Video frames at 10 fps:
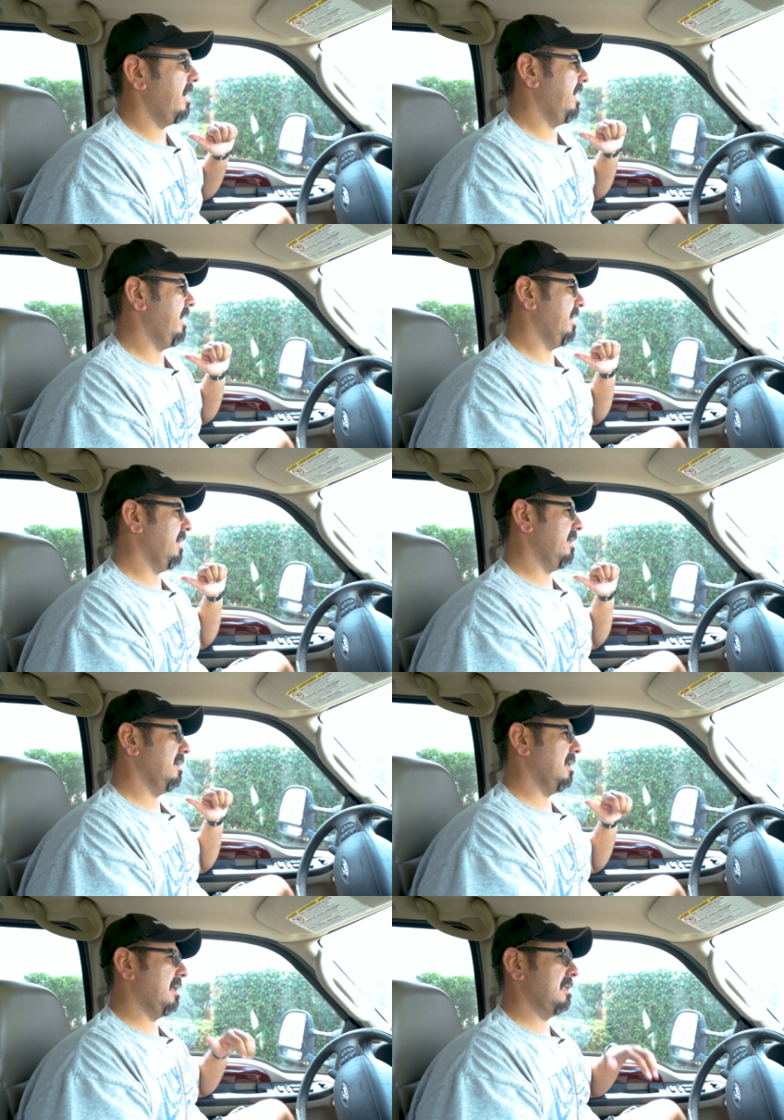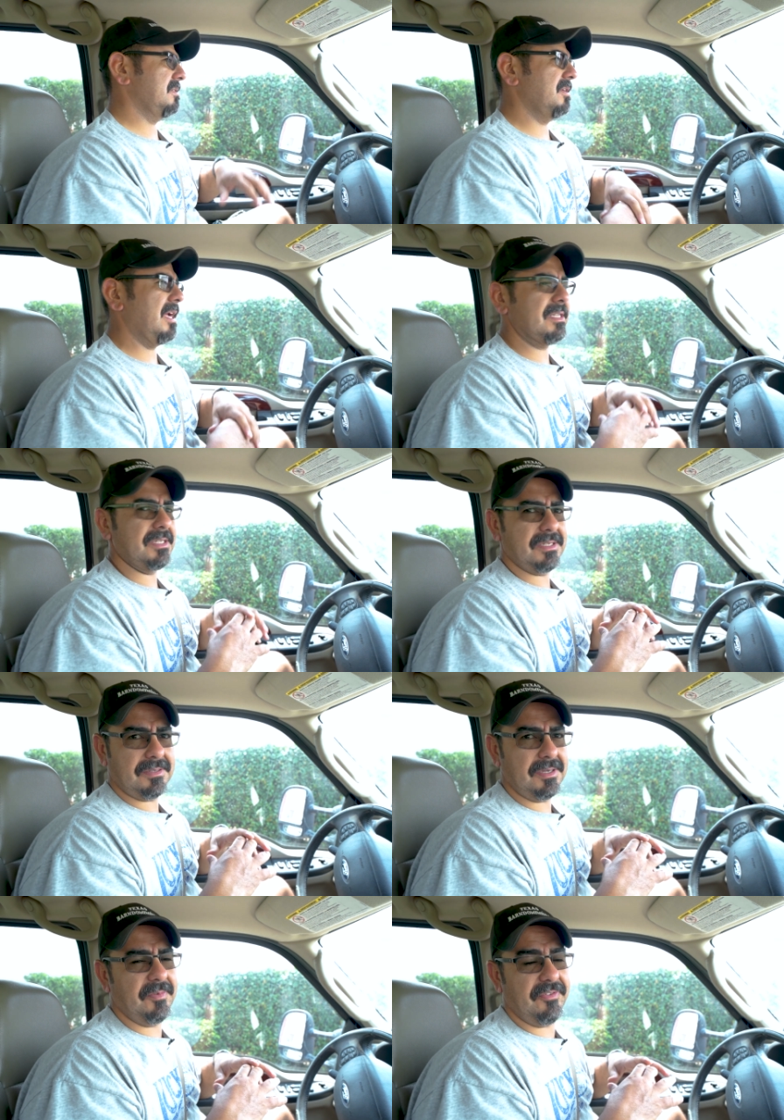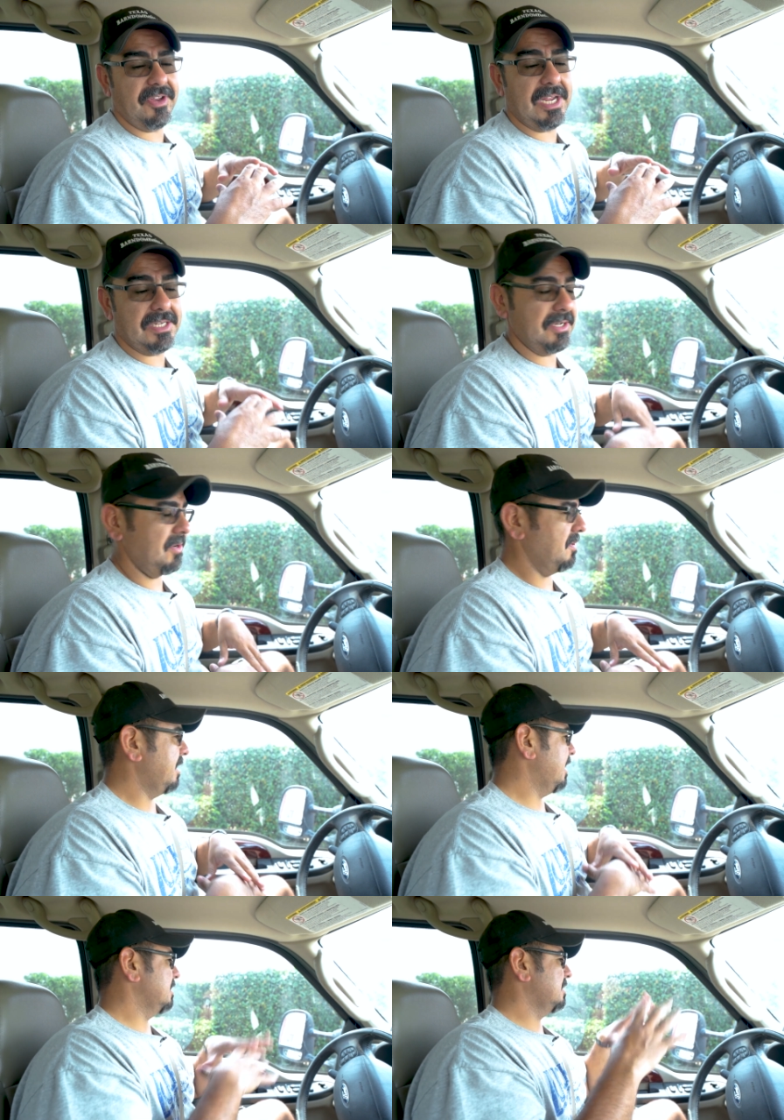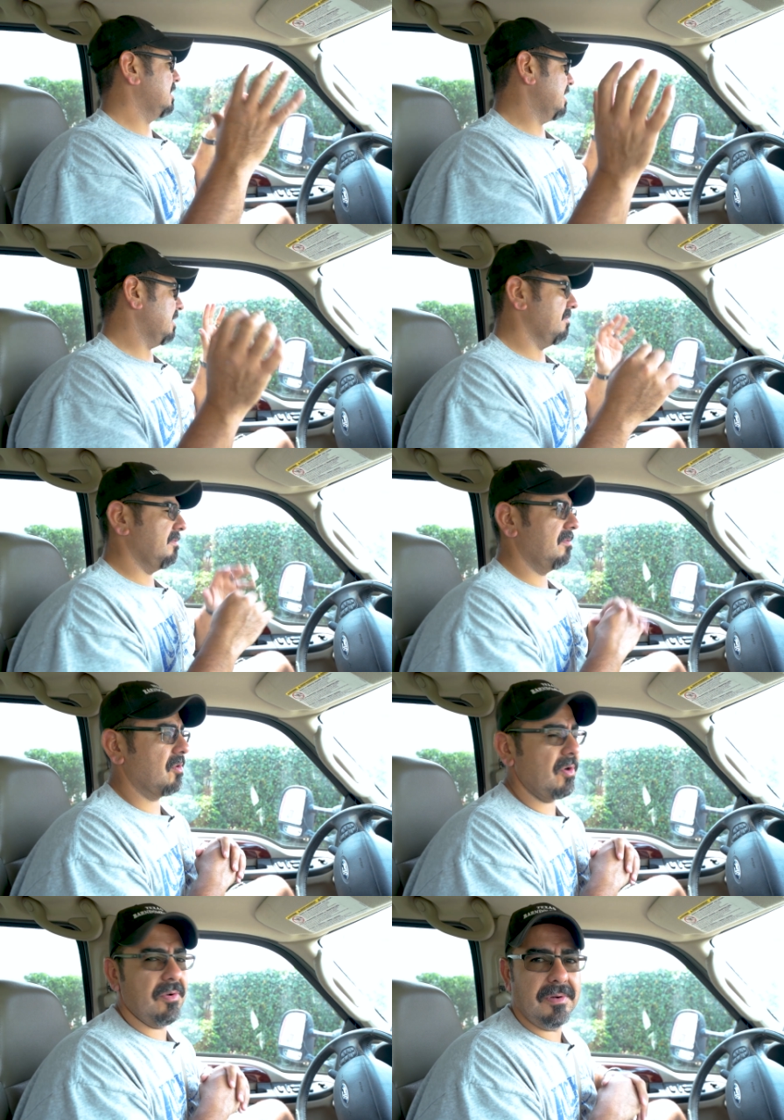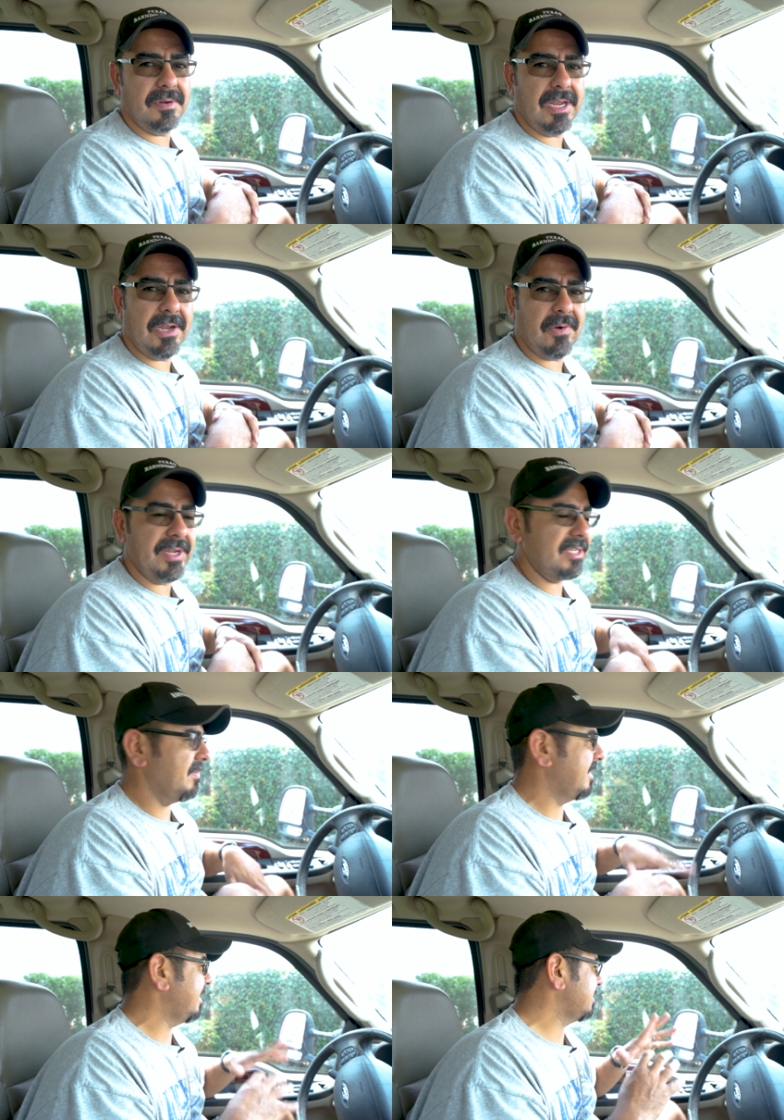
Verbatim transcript: And as you guys, some of you guys know, it has kind of grown like crazy, but